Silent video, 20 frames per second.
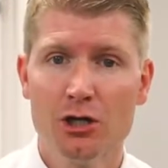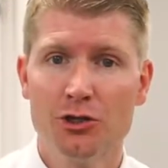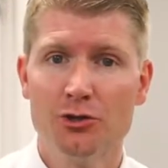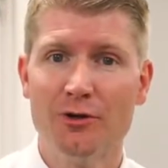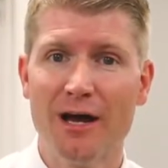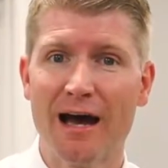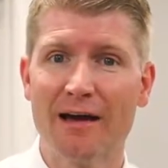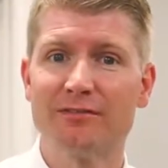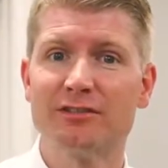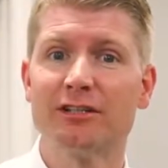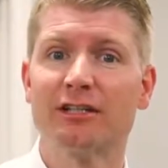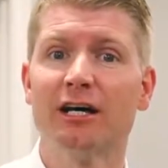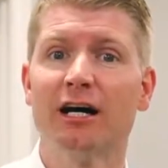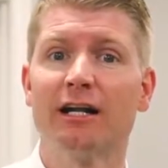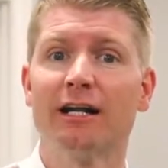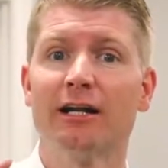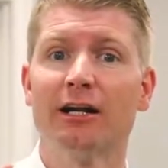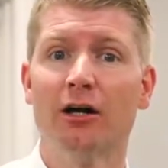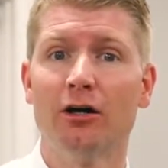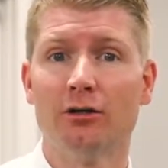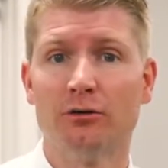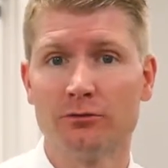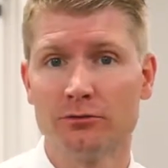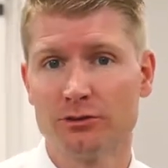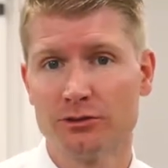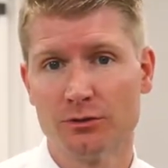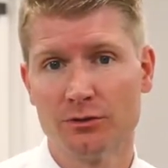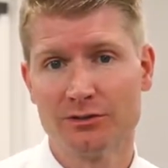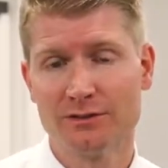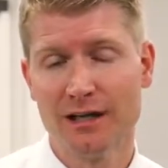You have to cut it on,
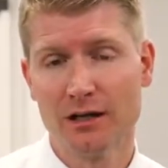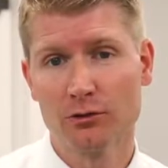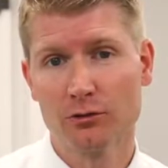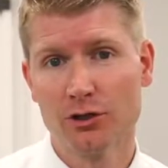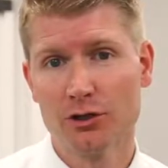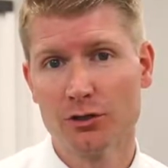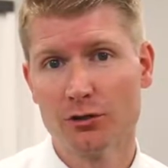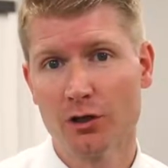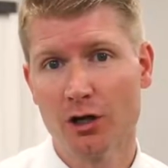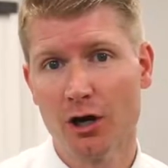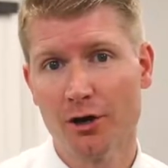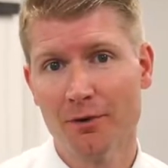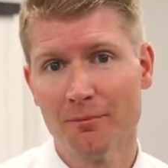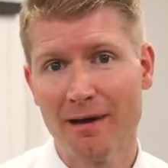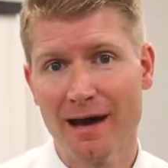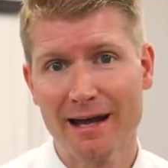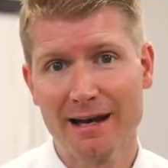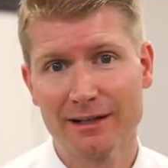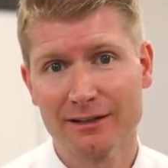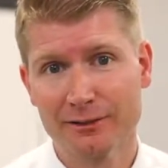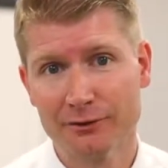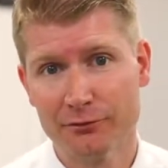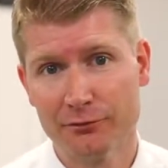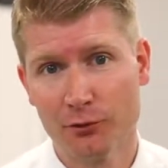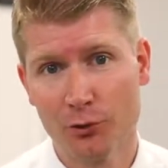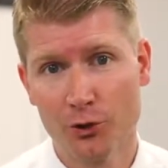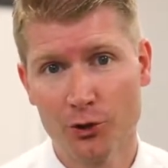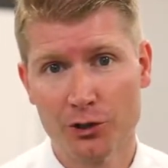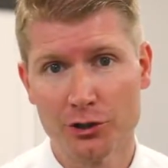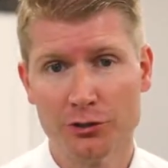so it's not going to do it automatically
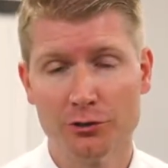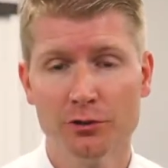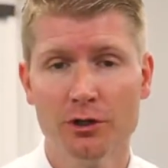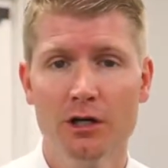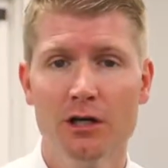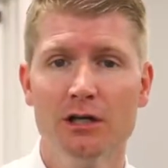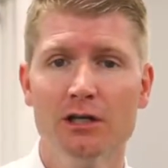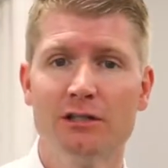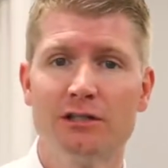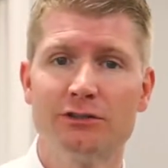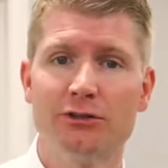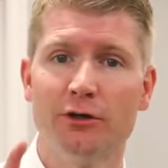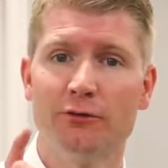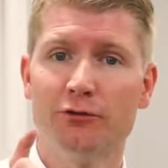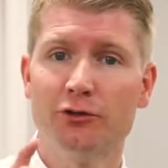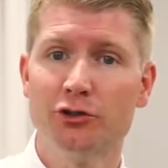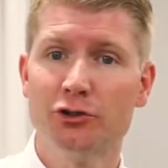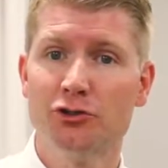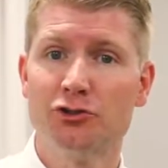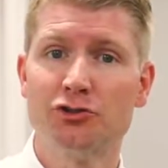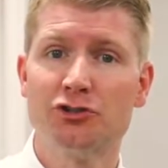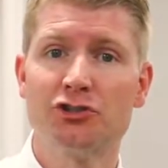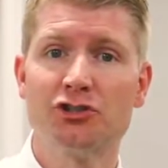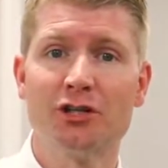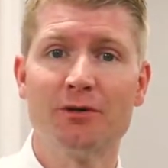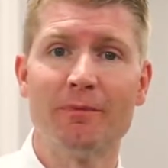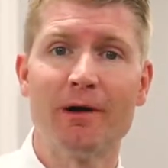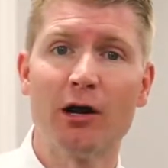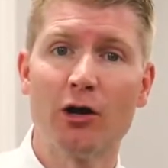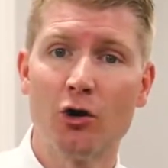for you. So if you're using
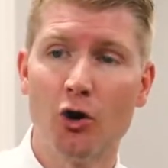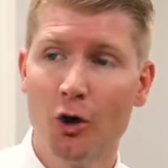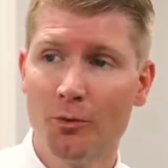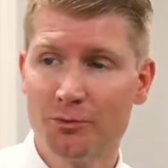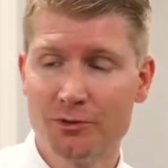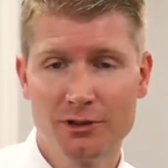Gmail, go up